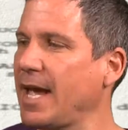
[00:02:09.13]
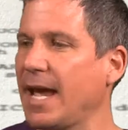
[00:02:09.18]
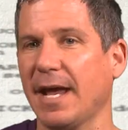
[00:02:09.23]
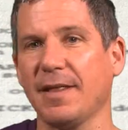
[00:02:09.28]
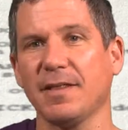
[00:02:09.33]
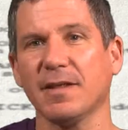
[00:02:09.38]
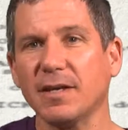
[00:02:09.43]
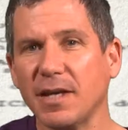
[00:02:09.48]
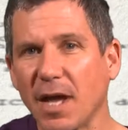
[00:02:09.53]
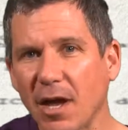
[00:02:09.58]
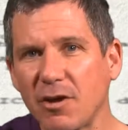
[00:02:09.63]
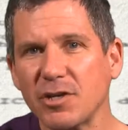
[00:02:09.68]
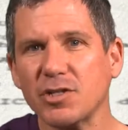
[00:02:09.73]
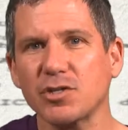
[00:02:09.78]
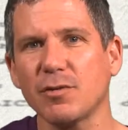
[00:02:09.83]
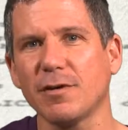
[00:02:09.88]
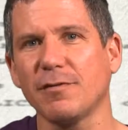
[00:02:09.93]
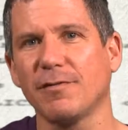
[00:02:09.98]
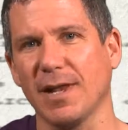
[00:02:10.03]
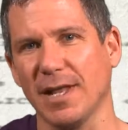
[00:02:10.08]
And the
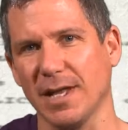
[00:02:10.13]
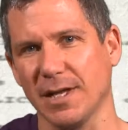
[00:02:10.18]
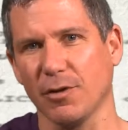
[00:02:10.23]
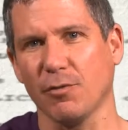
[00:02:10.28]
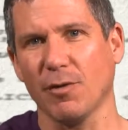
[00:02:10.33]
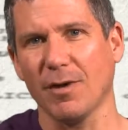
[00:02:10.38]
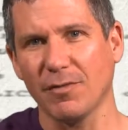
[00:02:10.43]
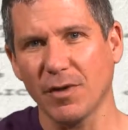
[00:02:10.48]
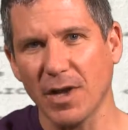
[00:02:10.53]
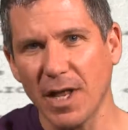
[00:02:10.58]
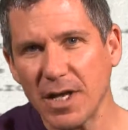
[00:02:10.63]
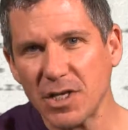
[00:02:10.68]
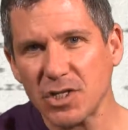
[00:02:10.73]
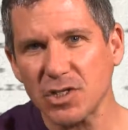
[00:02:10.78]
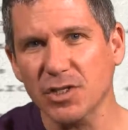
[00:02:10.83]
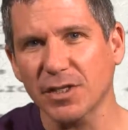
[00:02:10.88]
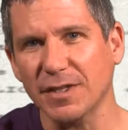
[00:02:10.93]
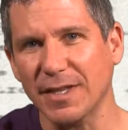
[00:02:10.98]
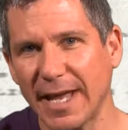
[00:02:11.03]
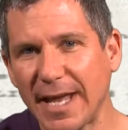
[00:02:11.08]
character
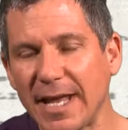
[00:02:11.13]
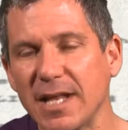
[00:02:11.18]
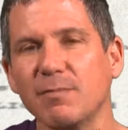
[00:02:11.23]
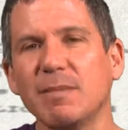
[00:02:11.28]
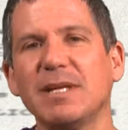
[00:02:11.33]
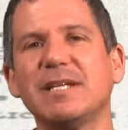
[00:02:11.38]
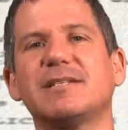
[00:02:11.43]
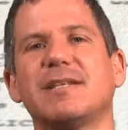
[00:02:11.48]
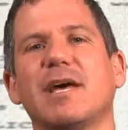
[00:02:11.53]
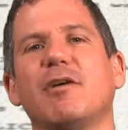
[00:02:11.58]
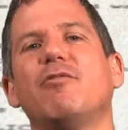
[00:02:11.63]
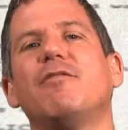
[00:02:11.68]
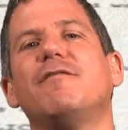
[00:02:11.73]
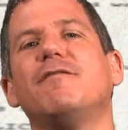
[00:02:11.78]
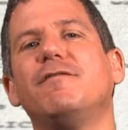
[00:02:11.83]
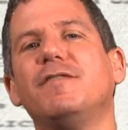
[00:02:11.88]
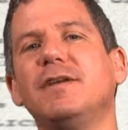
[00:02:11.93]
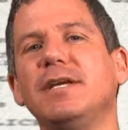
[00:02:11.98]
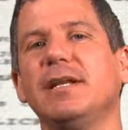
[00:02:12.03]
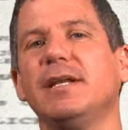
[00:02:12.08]
revelation at the end means they're
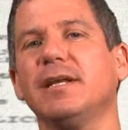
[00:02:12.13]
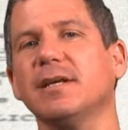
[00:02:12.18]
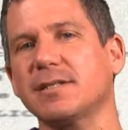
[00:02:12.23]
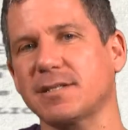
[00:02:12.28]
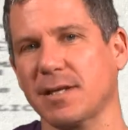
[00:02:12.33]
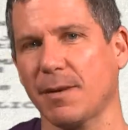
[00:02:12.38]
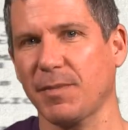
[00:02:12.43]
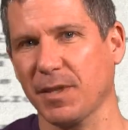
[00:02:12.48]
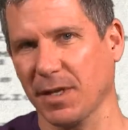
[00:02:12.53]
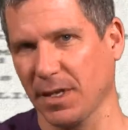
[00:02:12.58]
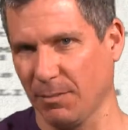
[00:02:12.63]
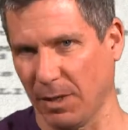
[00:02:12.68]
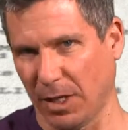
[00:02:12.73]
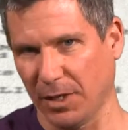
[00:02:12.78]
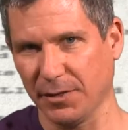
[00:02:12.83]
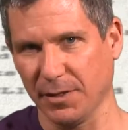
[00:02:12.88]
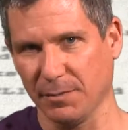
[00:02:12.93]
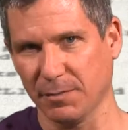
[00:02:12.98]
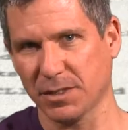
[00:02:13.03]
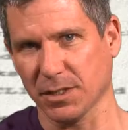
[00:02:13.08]
revealing something
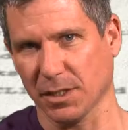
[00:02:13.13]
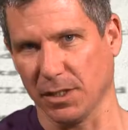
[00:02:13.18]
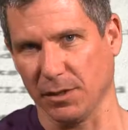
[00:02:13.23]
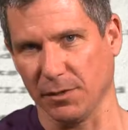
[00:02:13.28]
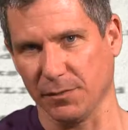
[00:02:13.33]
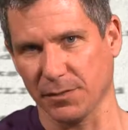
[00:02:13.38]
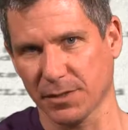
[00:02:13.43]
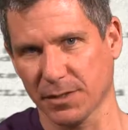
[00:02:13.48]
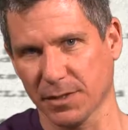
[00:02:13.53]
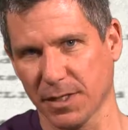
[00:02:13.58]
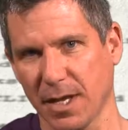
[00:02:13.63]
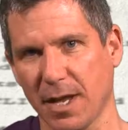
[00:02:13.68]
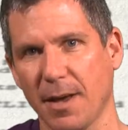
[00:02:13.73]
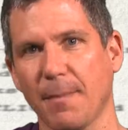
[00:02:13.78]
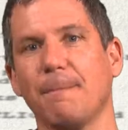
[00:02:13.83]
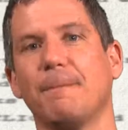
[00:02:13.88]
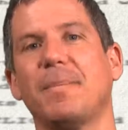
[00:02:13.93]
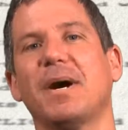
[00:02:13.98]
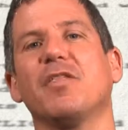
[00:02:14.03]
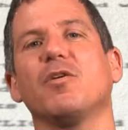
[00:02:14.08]
about themselves
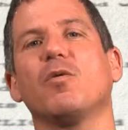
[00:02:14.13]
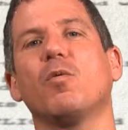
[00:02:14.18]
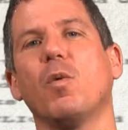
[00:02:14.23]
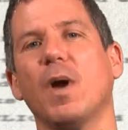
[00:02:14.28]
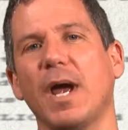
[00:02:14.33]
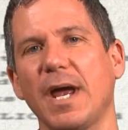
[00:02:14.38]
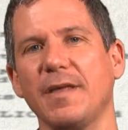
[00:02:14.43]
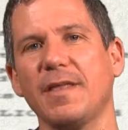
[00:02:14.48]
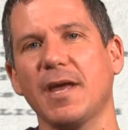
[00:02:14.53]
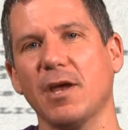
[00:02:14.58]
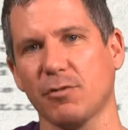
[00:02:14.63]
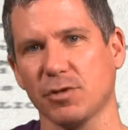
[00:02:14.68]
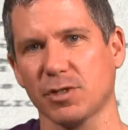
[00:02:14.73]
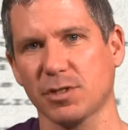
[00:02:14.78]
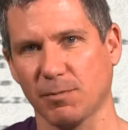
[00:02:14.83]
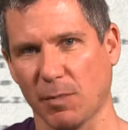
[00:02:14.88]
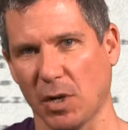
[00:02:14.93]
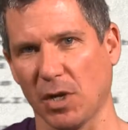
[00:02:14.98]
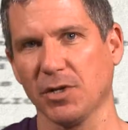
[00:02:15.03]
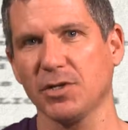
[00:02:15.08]
by the way they
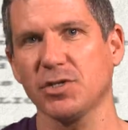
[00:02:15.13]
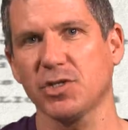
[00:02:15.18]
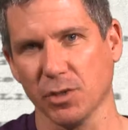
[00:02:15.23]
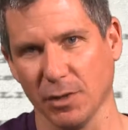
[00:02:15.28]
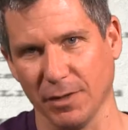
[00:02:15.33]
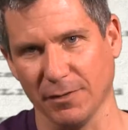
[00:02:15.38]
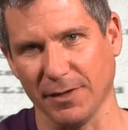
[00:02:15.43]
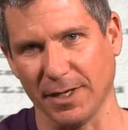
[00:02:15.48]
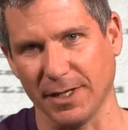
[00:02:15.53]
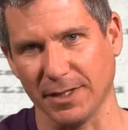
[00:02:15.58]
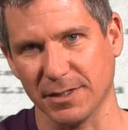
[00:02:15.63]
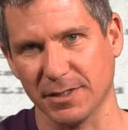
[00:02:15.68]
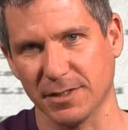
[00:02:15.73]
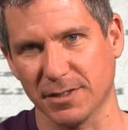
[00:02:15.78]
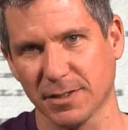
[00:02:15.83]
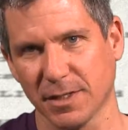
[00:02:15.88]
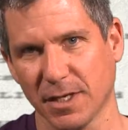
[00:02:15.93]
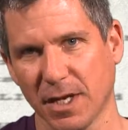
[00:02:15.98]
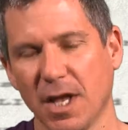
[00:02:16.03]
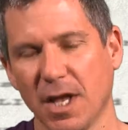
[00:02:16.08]
respond to events.
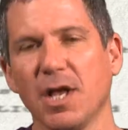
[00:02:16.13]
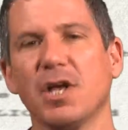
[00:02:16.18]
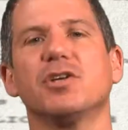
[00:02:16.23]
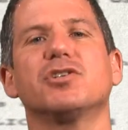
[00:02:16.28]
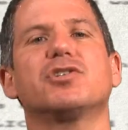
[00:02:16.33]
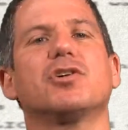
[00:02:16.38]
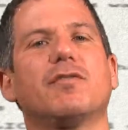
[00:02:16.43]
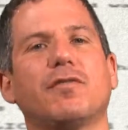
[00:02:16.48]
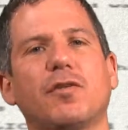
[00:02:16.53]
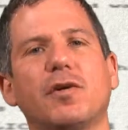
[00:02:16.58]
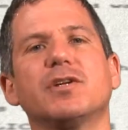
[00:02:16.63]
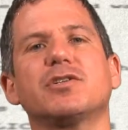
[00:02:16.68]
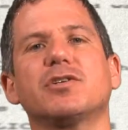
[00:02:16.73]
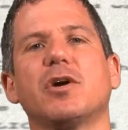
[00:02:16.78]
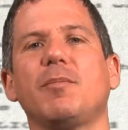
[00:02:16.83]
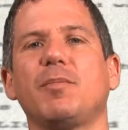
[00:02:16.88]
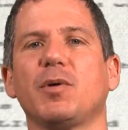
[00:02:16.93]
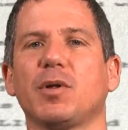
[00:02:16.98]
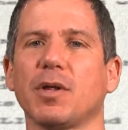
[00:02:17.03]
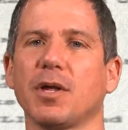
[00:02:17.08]
So for
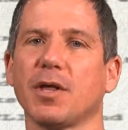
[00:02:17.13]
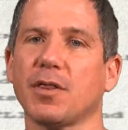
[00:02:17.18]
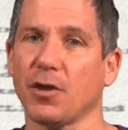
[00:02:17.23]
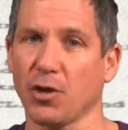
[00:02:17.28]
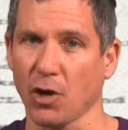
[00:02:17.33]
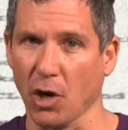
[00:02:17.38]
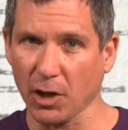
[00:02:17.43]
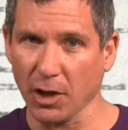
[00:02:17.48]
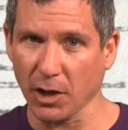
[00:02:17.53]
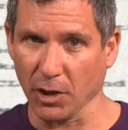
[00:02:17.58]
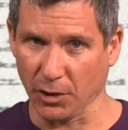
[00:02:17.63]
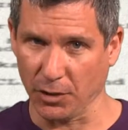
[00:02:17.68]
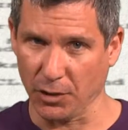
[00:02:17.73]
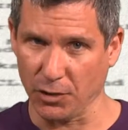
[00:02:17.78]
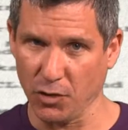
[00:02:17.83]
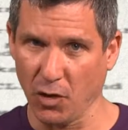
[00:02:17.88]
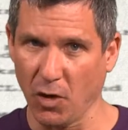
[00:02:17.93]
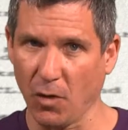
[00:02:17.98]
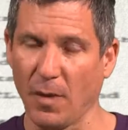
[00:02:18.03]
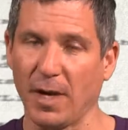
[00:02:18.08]
example, the knocking on the
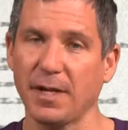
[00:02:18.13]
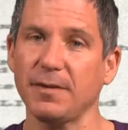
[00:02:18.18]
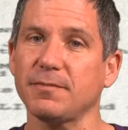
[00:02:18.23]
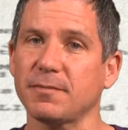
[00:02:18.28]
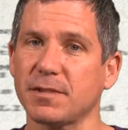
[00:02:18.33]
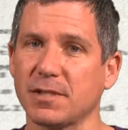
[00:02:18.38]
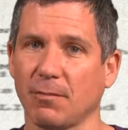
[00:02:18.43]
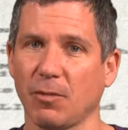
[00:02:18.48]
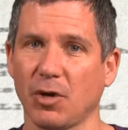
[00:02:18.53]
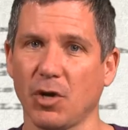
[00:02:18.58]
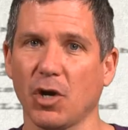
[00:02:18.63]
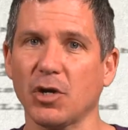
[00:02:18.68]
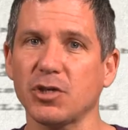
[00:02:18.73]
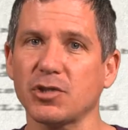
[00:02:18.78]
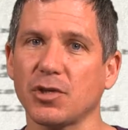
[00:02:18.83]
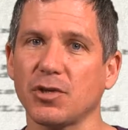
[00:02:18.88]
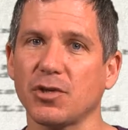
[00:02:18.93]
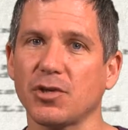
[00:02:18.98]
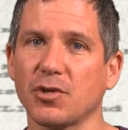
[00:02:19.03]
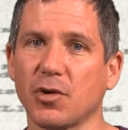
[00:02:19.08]
door one, someone
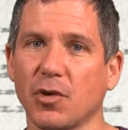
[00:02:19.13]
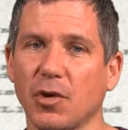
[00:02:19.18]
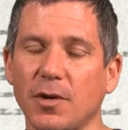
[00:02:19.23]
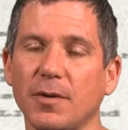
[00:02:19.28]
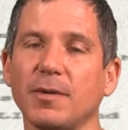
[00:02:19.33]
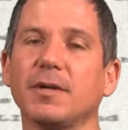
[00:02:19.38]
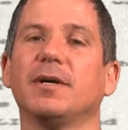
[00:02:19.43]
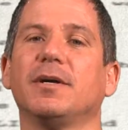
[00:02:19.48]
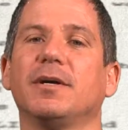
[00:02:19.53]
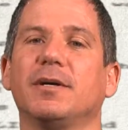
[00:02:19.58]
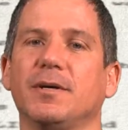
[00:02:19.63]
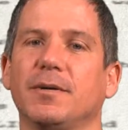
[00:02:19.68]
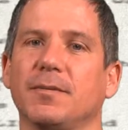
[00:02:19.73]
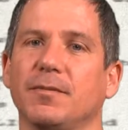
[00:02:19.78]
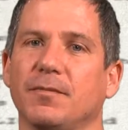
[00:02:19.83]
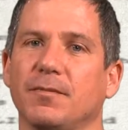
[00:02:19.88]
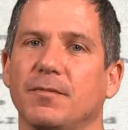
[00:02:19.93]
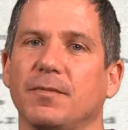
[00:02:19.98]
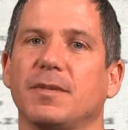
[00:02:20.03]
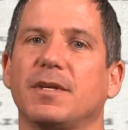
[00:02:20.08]
knocks on the door,
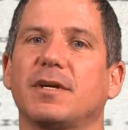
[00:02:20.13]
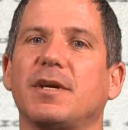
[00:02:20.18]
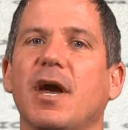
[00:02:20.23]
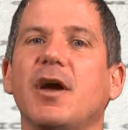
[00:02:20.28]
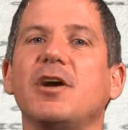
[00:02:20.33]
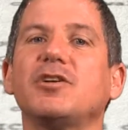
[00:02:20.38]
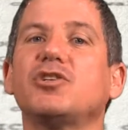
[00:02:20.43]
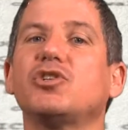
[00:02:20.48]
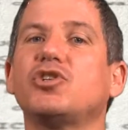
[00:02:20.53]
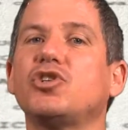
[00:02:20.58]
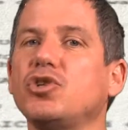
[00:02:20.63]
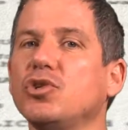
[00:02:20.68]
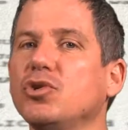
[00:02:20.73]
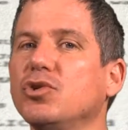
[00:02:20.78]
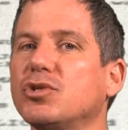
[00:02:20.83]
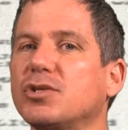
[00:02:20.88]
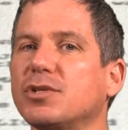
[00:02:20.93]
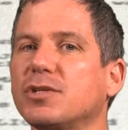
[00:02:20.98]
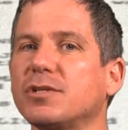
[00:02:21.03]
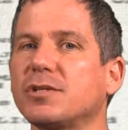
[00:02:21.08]
the character
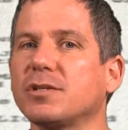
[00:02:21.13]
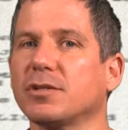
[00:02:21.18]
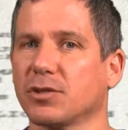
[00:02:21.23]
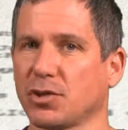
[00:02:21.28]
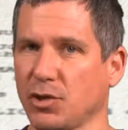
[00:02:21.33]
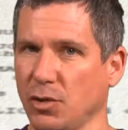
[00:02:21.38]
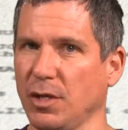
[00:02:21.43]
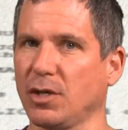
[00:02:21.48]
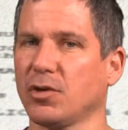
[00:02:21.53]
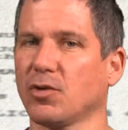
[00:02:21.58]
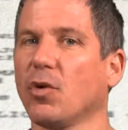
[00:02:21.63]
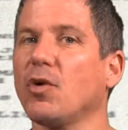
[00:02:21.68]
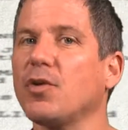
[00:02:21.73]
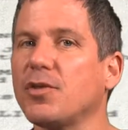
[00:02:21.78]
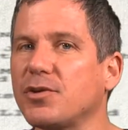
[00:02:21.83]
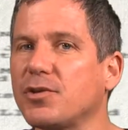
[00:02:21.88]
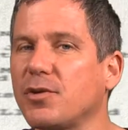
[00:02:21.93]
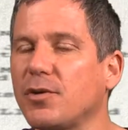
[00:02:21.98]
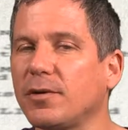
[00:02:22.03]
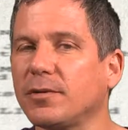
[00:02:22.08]
chooses to ignore
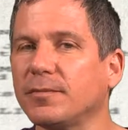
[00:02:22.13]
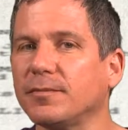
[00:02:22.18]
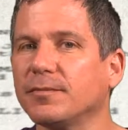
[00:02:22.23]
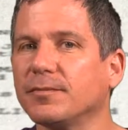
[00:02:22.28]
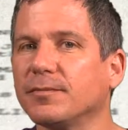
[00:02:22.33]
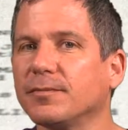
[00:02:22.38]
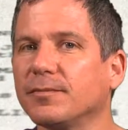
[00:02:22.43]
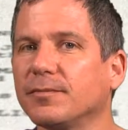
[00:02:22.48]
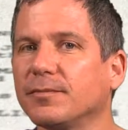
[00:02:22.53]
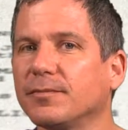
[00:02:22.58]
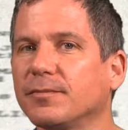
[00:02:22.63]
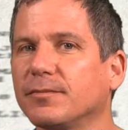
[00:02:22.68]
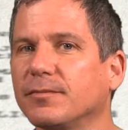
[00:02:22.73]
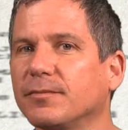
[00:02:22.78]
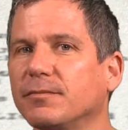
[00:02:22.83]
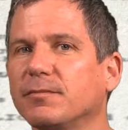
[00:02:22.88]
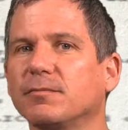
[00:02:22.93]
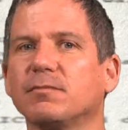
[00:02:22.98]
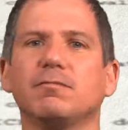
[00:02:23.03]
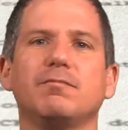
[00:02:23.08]
the door.
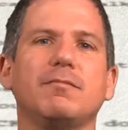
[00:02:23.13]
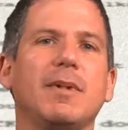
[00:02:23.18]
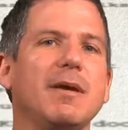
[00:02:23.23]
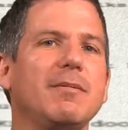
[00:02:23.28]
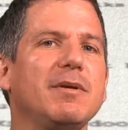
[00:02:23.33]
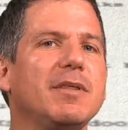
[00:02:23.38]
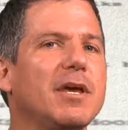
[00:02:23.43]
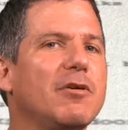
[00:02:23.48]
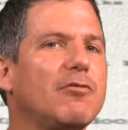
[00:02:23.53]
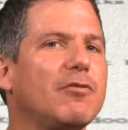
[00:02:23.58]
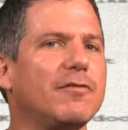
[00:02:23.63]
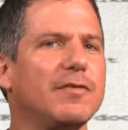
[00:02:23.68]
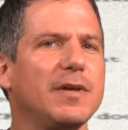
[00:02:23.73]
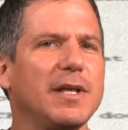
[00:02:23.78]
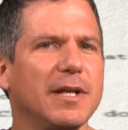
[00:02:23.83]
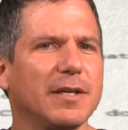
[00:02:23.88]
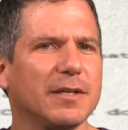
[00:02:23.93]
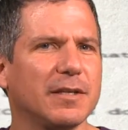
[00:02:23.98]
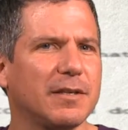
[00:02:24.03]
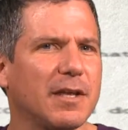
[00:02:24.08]
Maybe they're
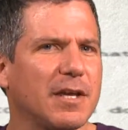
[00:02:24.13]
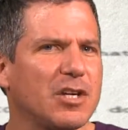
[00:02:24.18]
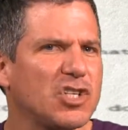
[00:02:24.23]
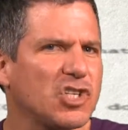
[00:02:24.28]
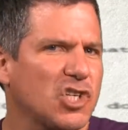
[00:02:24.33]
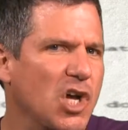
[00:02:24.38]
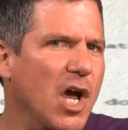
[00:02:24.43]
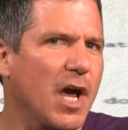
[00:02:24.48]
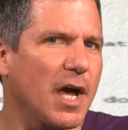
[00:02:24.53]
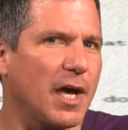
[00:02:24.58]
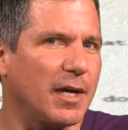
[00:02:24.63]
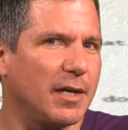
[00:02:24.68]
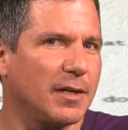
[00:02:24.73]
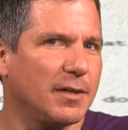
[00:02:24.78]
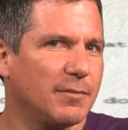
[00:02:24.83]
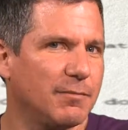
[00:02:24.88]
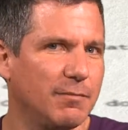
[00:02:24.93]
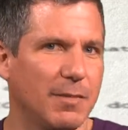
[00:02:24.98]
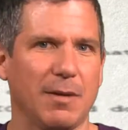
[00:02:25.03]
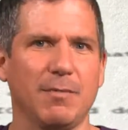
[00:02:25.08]
revealing that they're shy.
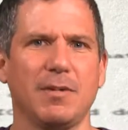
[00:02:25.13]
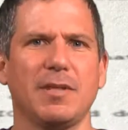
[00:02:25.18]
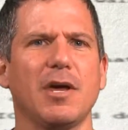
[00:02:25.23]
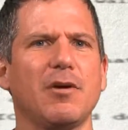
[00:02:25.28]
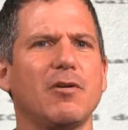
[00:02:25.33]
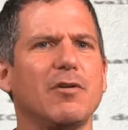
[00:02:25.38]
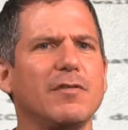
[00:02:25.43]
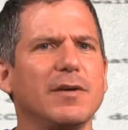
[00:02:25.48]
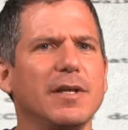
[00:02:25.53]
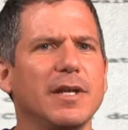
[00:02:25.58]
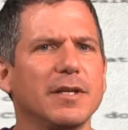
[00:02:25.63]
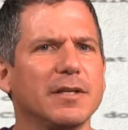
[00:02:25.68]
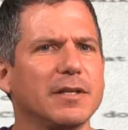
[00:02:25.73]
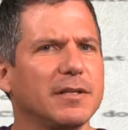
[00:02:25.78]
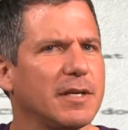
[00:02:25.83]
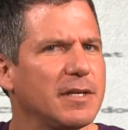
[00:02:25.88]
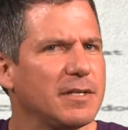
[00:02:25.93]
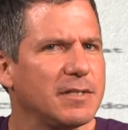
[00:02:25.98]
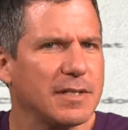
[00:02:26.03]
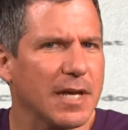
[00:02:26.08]
Maybe they're revealing that
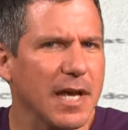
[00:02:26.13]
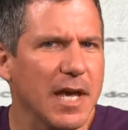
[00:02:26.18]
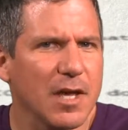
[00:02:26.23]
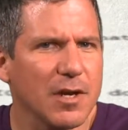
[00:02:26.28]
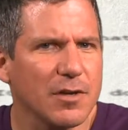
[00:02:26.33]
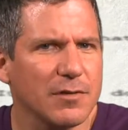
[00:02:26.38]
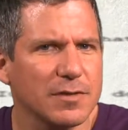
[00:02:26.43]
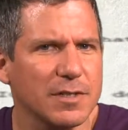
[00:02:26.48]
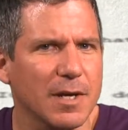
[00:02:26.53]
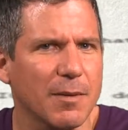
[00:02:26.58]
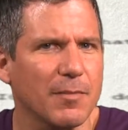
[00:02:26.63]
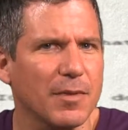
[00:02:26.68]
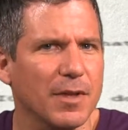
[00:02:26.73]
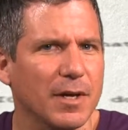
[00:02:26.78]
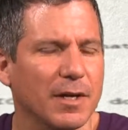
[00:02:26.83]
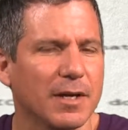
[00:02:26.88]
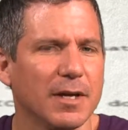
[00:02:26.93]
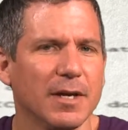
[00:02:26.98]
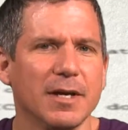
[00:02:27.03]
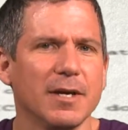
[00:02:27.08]
they're scared of something.